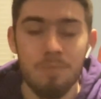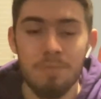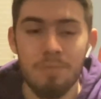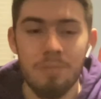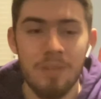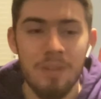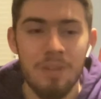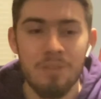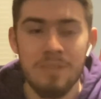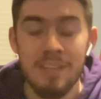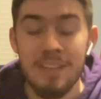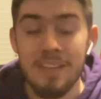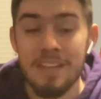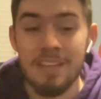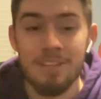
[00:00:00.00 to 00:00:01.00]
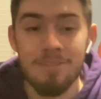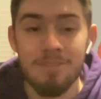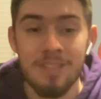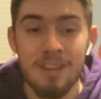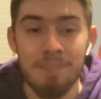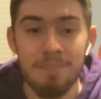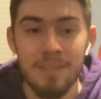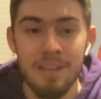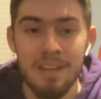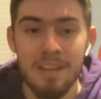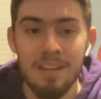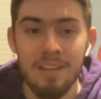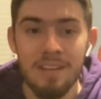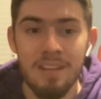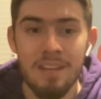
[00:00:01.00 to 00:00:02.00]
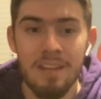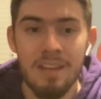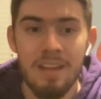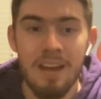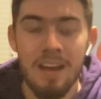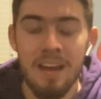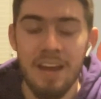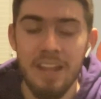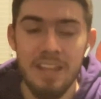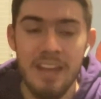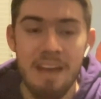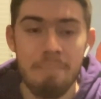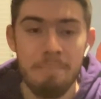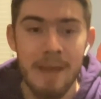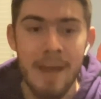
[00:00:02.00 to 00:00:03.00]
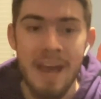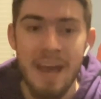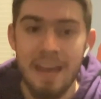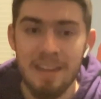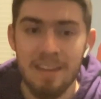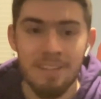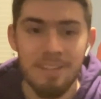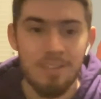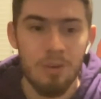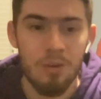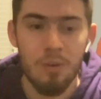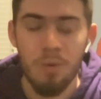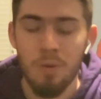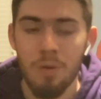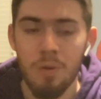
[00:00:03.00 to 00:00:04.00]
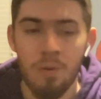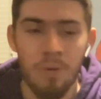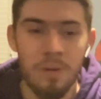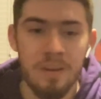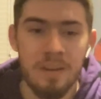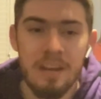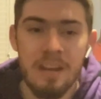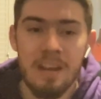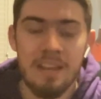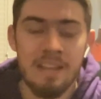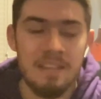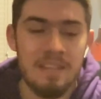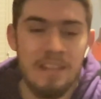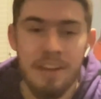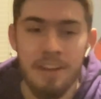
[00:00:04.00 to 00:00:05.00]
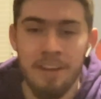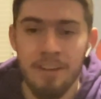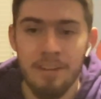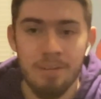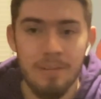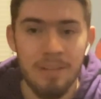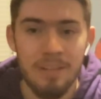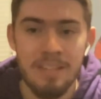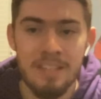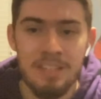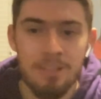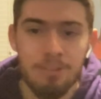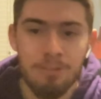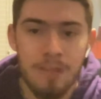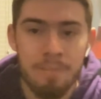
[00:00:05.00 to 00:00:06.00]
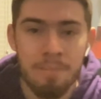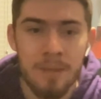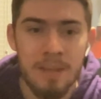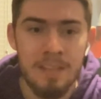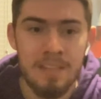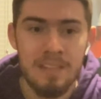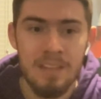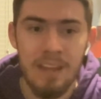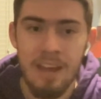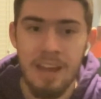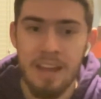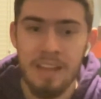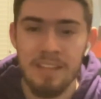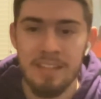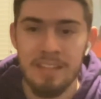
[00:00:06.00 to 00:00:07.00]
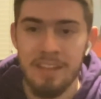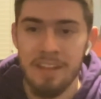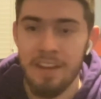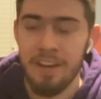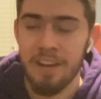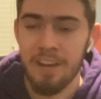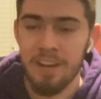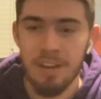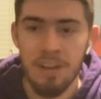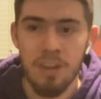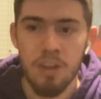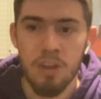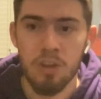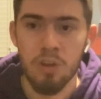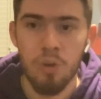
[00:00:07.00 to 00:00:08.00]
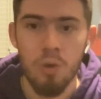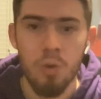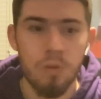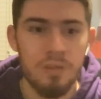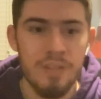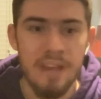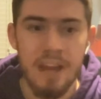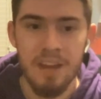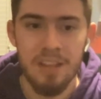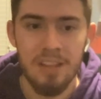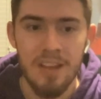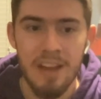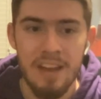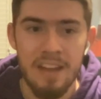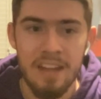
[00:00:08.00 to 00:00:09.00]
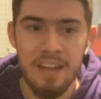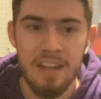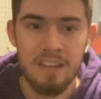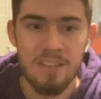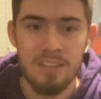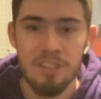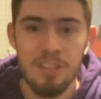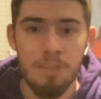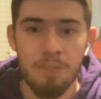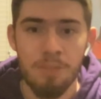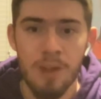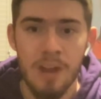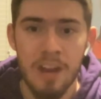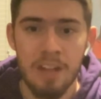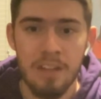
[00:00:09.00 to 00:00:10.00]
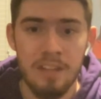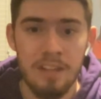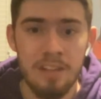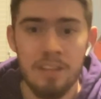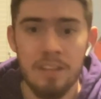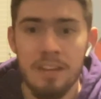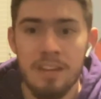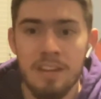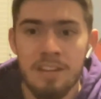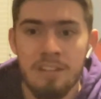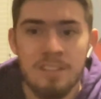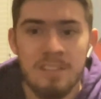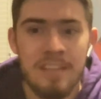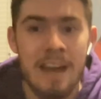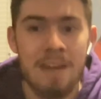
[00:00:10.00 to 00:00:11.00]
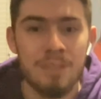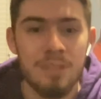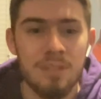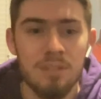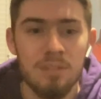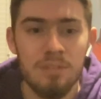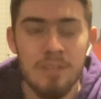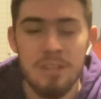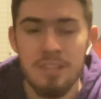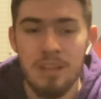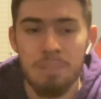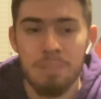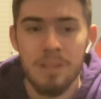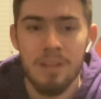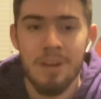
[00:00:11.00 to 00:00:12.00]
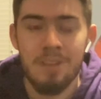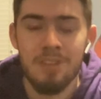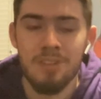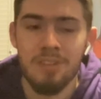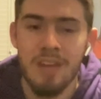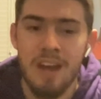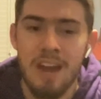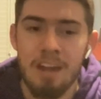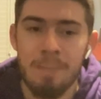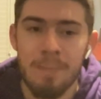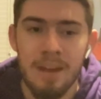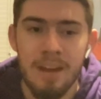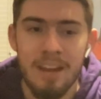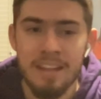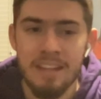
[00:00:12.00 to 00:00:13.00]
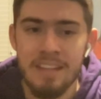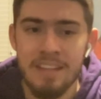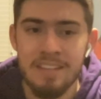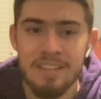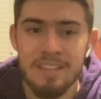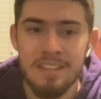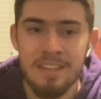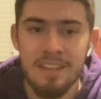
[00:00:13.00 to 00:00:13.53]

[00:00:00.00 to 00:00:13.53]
Did he do something that bad, or is there a disagreement? Is there goals not aligning somewhere? There's absolutely something underlying behind this.